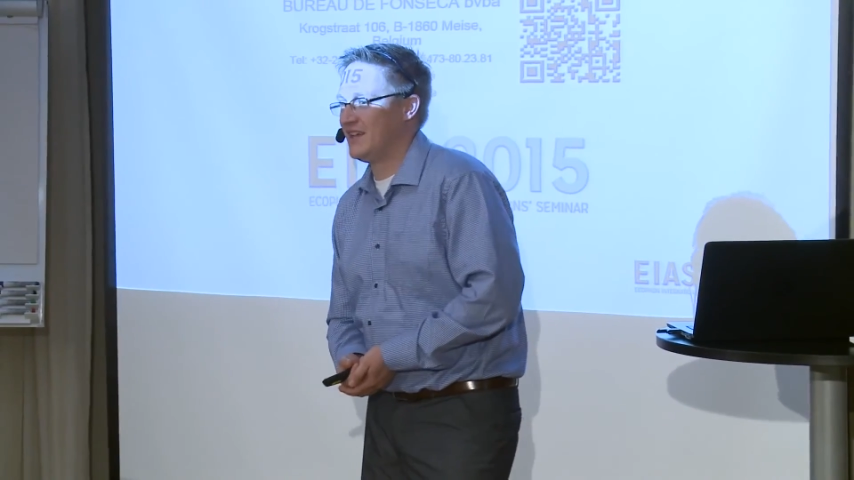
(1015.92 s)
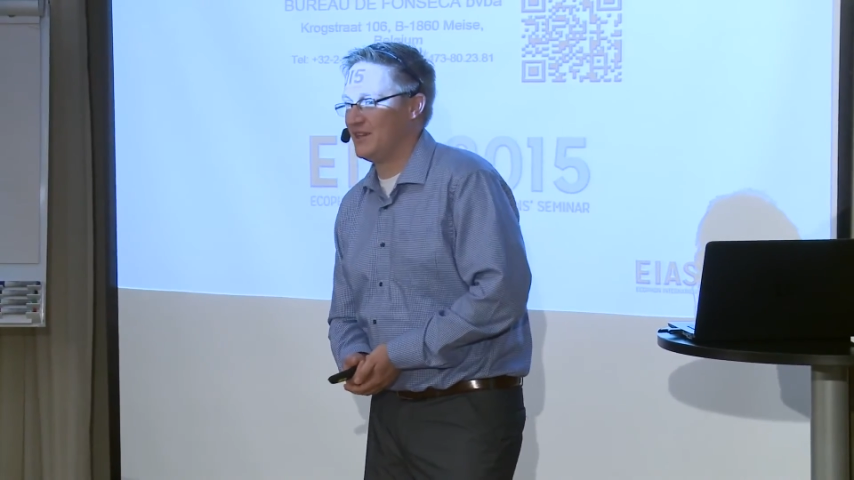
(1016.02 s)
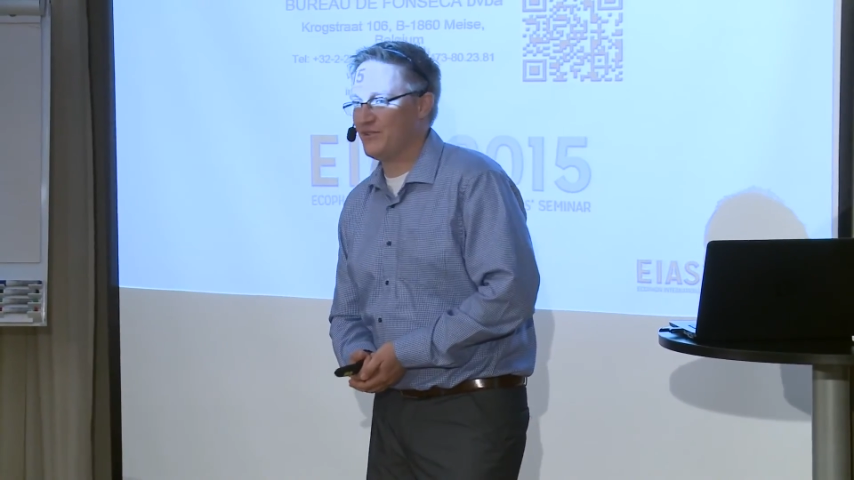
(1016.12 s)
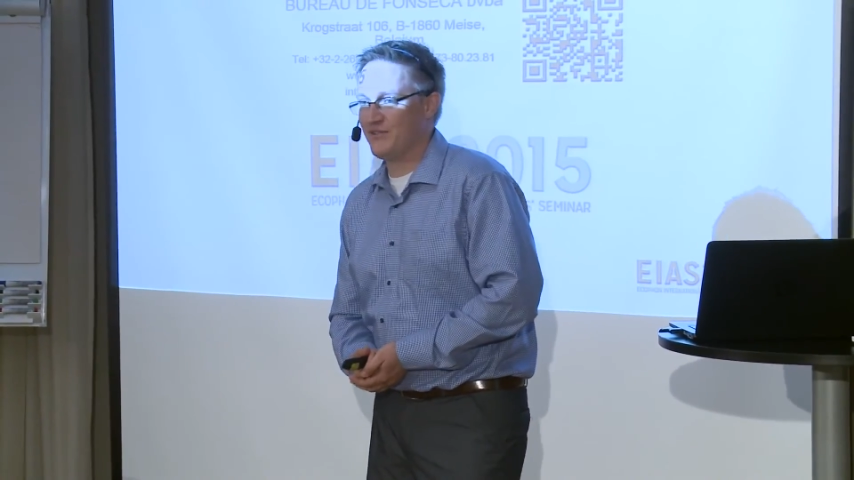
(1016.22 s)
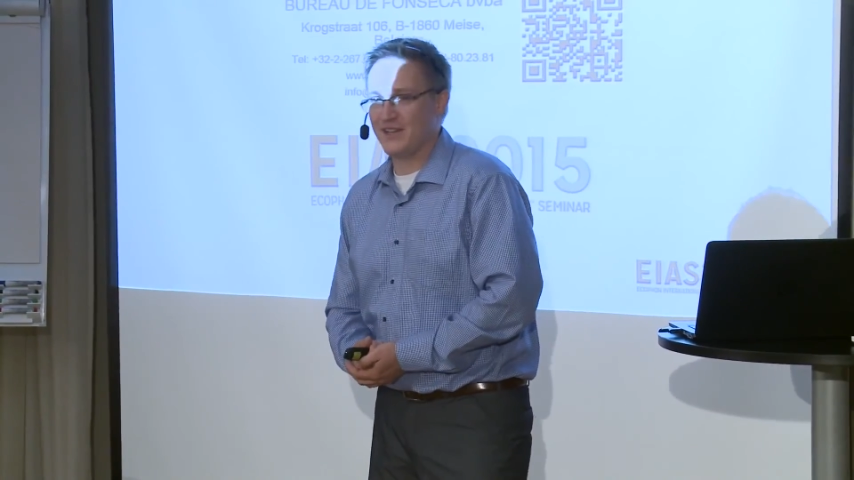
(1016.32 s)

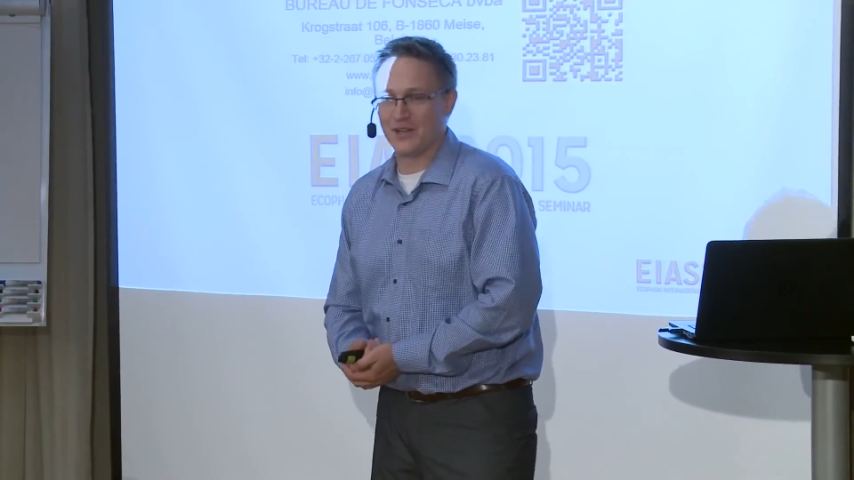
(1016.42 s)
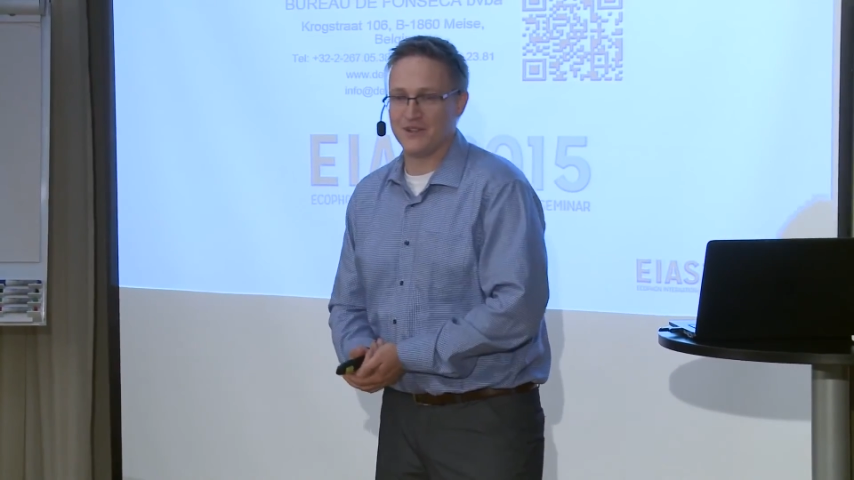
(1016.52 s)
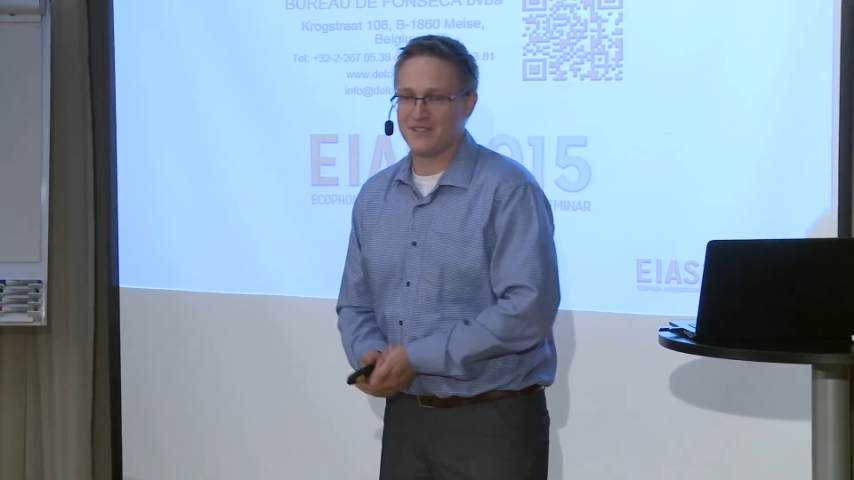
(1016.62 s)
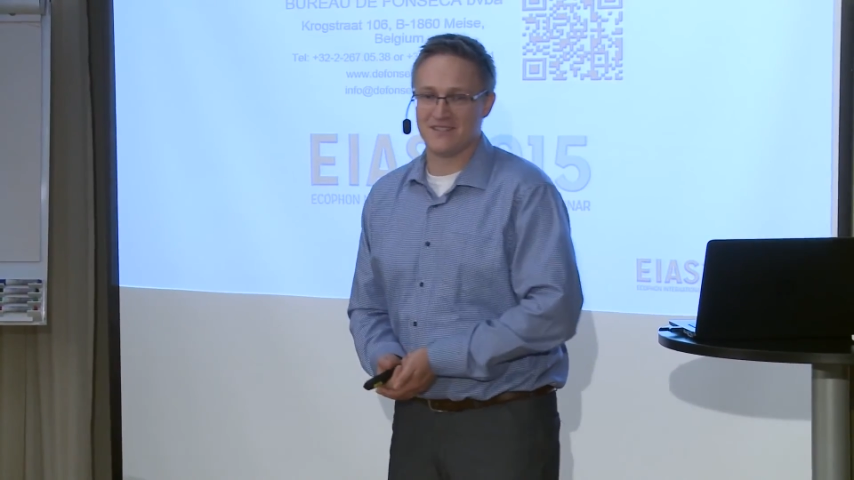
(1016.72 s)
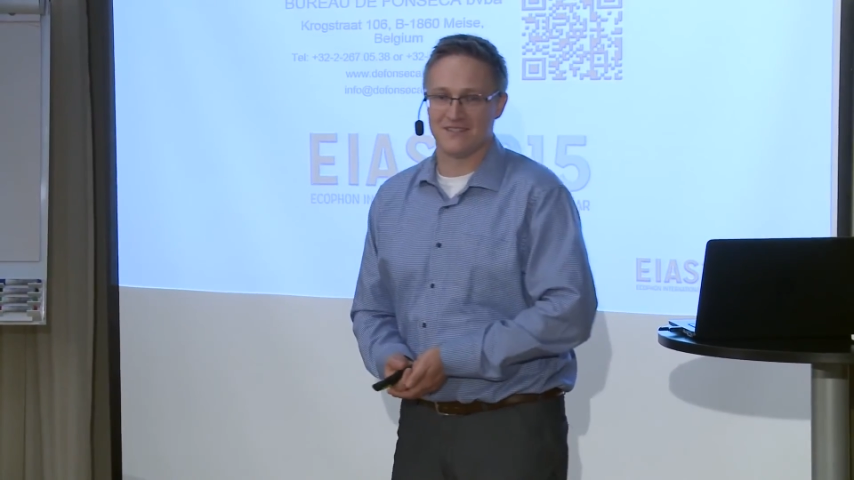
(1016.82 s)
If you have any
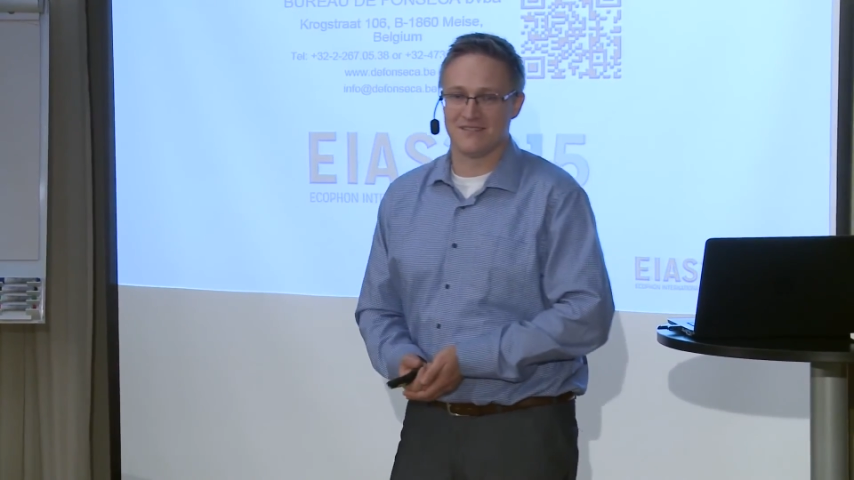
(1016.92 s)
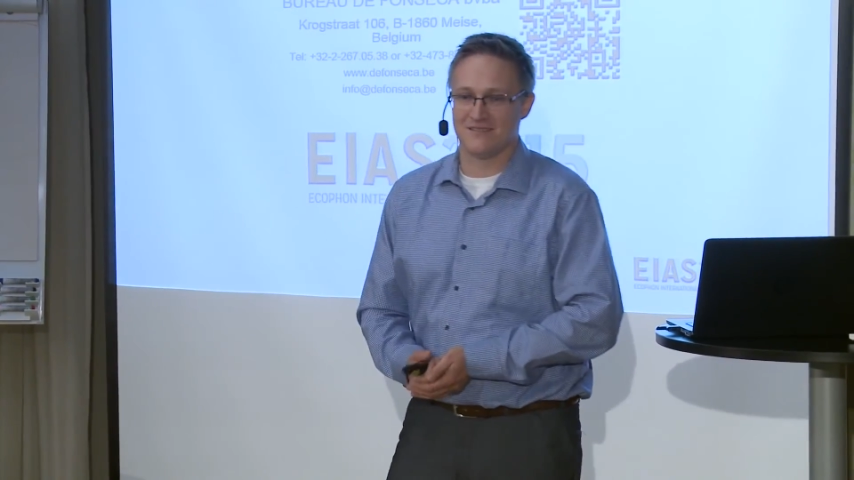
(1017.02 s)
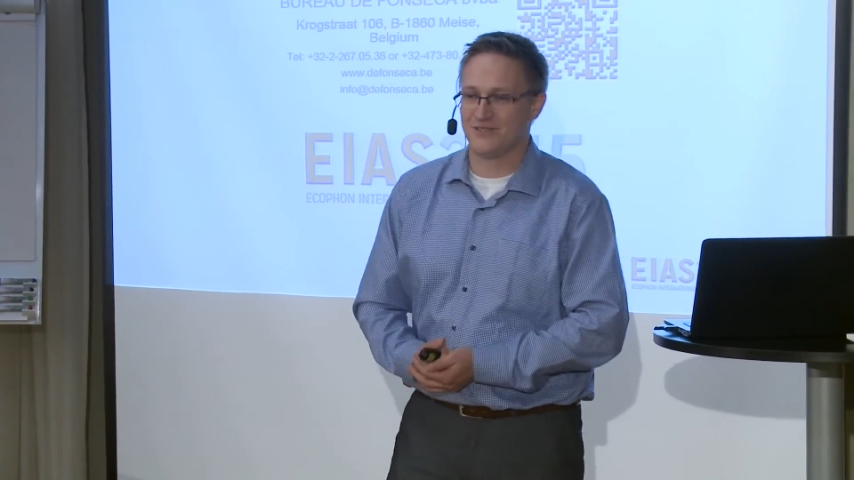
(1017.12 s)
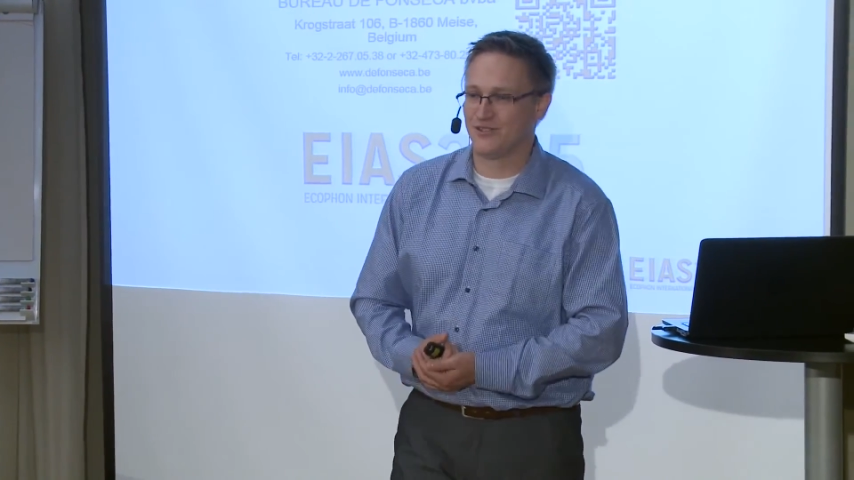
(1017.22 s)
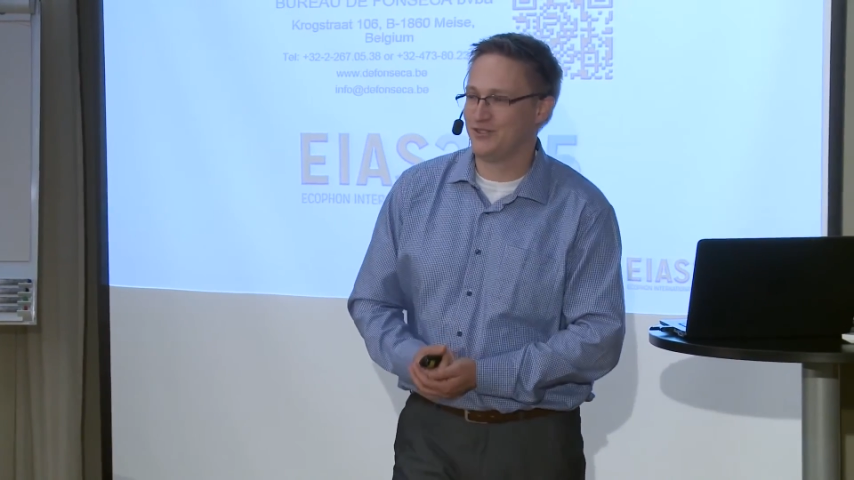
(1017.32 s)
questions,
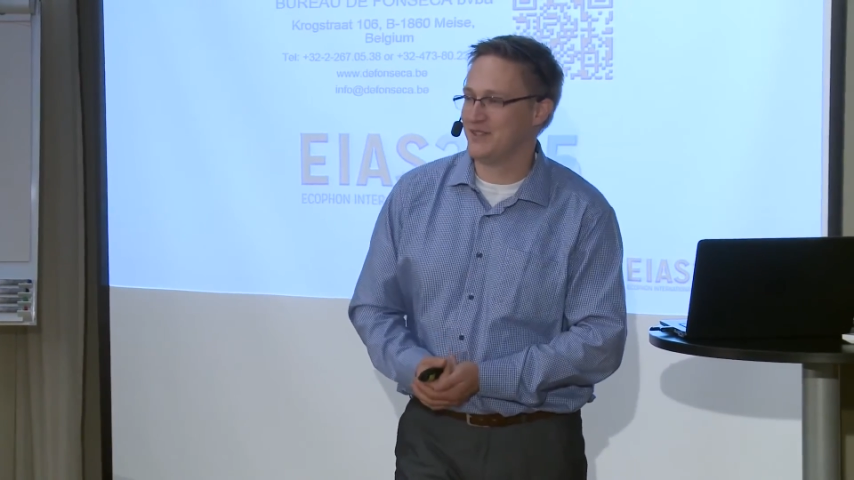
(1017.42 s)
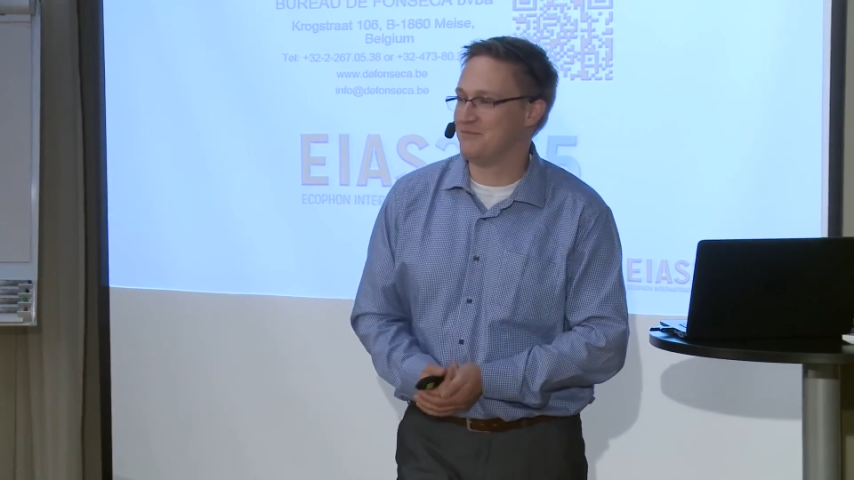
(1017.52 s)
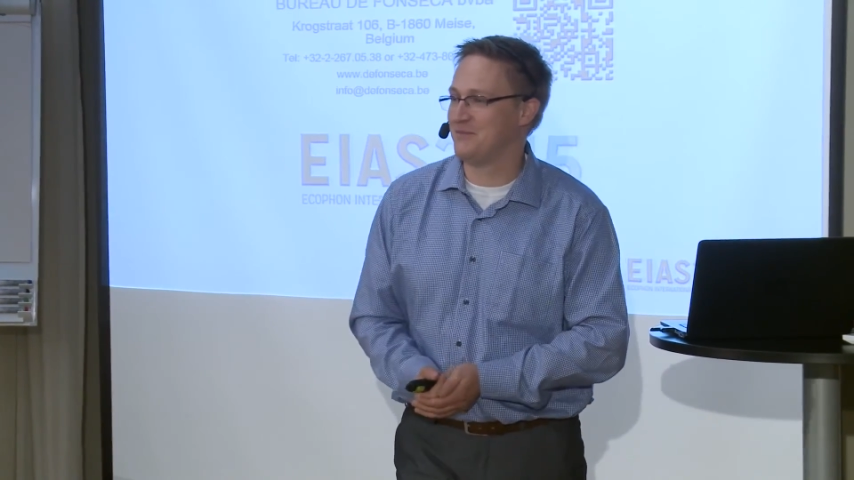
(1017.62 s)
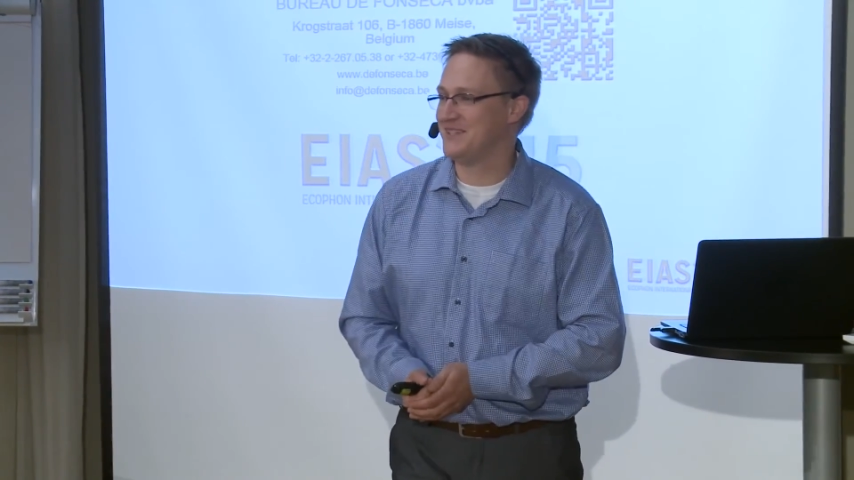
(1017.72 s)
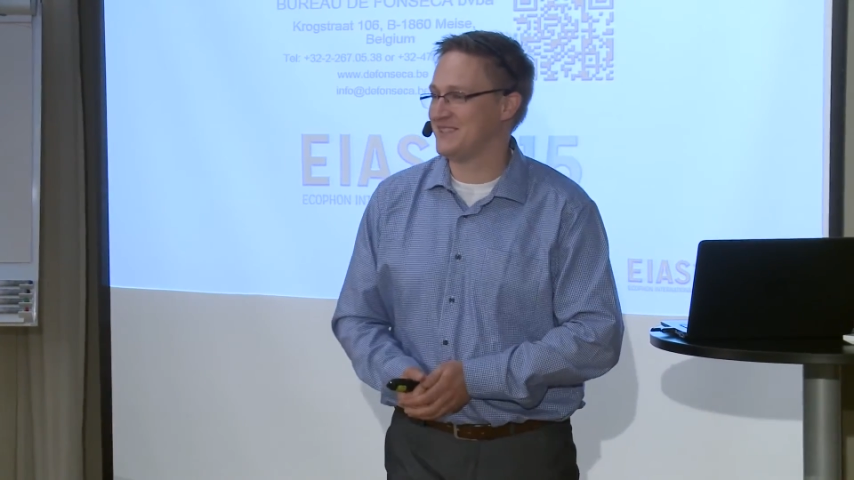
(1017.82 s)
shoot
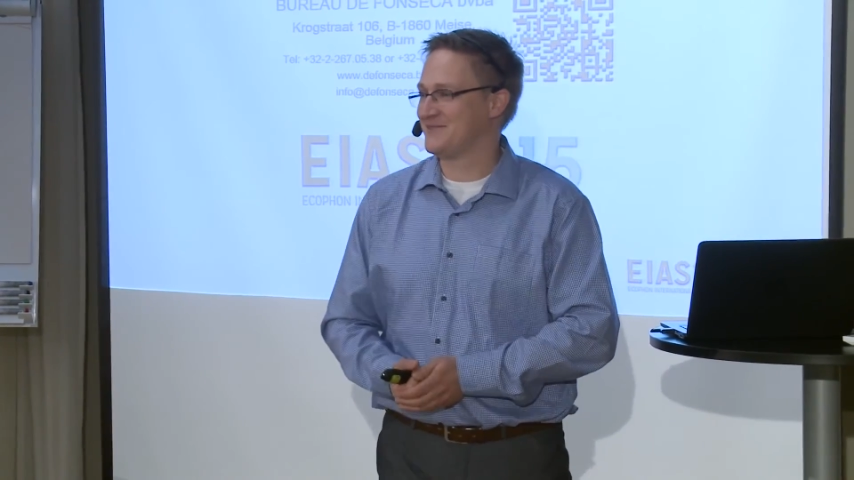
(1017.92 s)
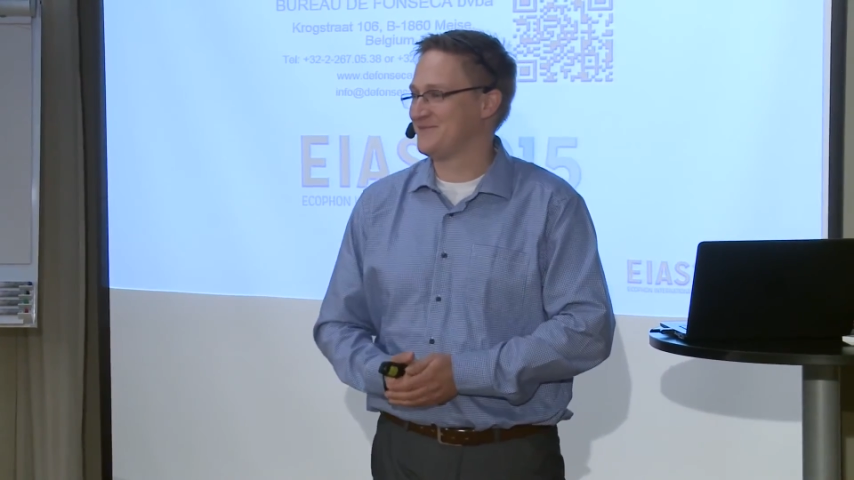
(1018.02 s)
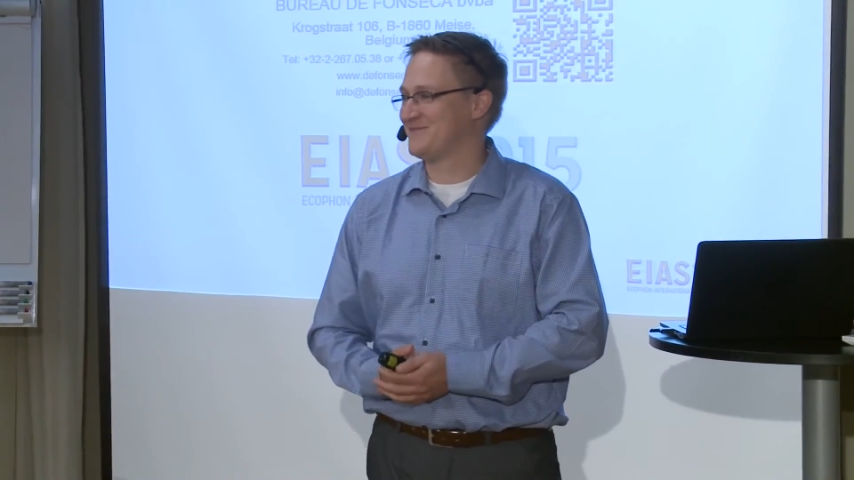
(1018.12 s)
them, please.